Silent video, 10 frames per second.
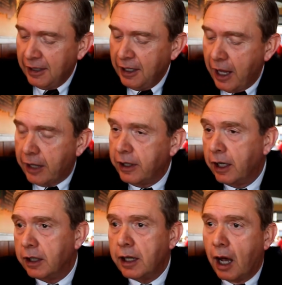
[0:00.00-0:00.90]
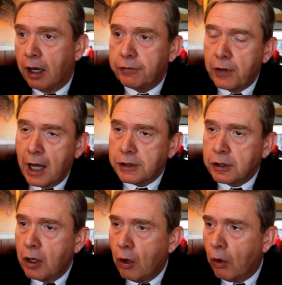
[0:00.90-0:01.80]
And then Franz
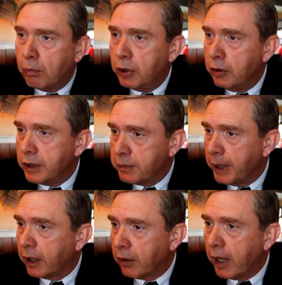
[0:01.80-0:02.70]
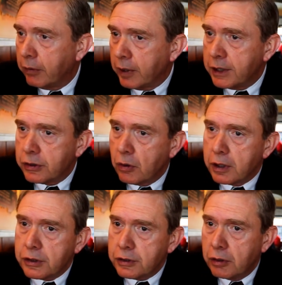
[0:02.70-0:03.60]
Kolb, who has been a great
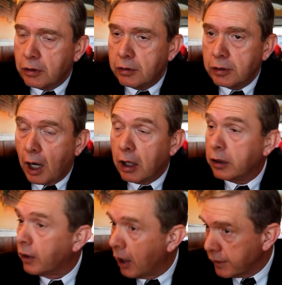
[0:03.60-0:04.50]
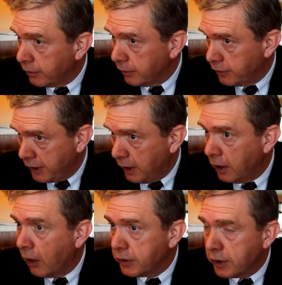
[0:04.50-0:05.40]
resource to our
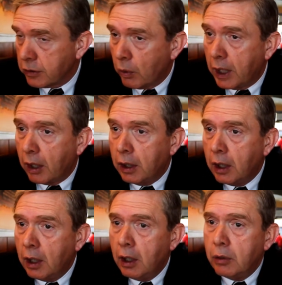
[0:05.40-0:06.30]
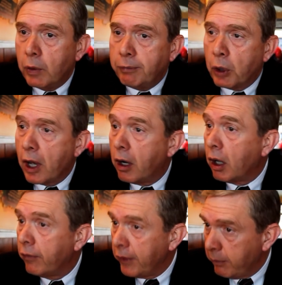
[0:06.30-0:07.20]
CEOs as well. We've brought
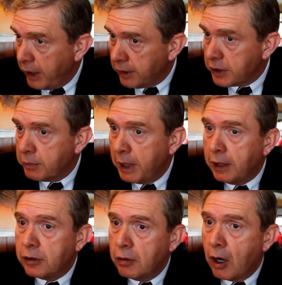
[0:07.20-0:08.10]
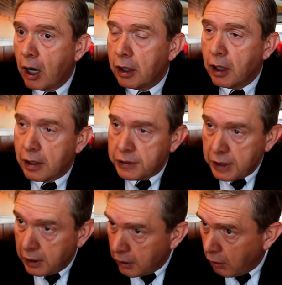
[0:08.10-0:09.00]
all of them in to speak to our
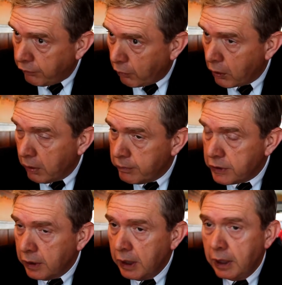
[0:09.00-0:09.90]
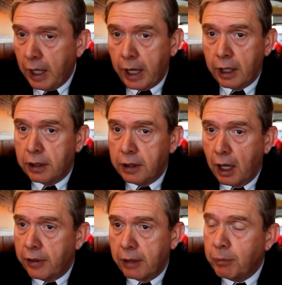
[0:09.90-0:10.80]
CEO forums,
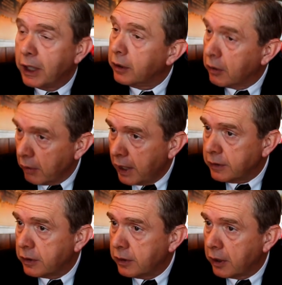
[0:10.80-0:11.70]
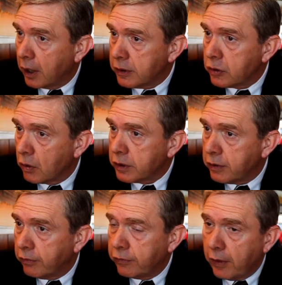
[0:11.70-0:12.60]
and they've been a great
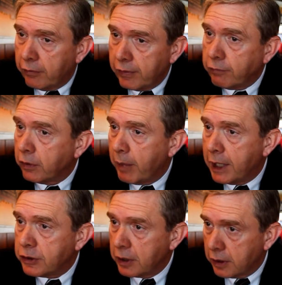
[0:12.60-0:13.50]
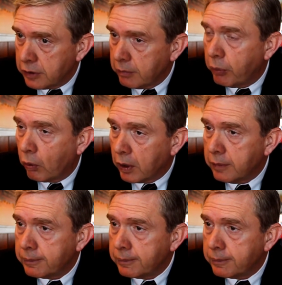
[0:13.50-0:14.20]
source of information and support.